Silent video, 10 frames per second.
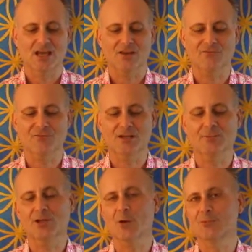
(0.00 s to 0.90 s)
and
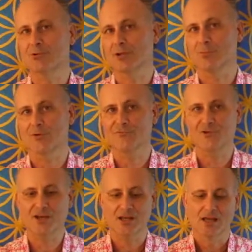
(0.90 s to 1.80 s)
Freedom, to help you create more
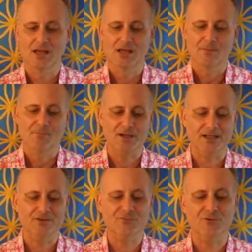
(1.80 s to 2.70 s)
fun,
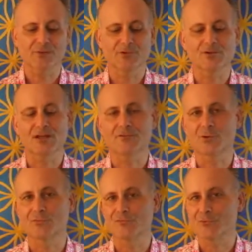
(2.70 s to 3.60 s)
money, and freedom in your life,
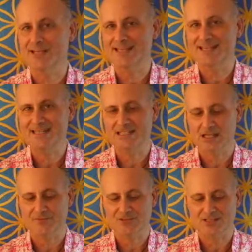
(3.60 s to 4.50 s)
go to
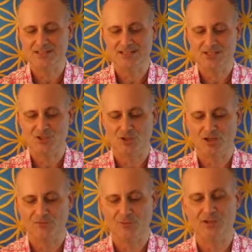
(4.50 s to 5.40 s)

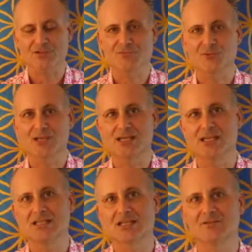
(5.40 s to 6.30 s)
freekeysofsuccess.info. That's
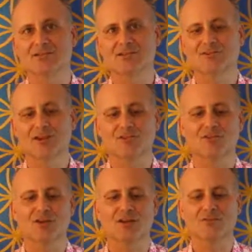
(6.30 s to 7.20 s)

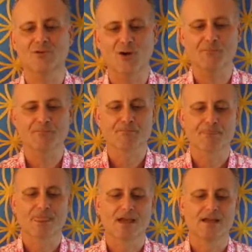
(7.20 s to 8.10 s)
freekeysofsuccess.info.
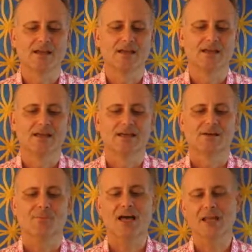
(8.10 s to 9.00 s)

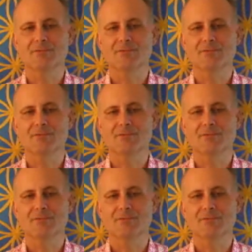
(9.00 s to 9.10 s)
My name